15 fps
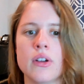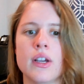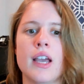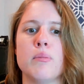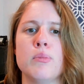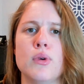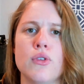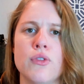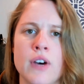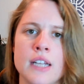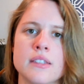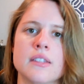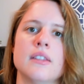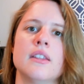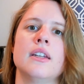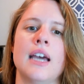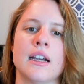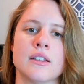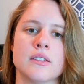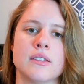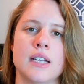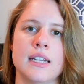and move on to the
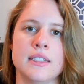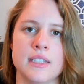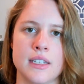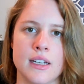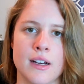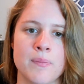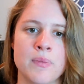next idea.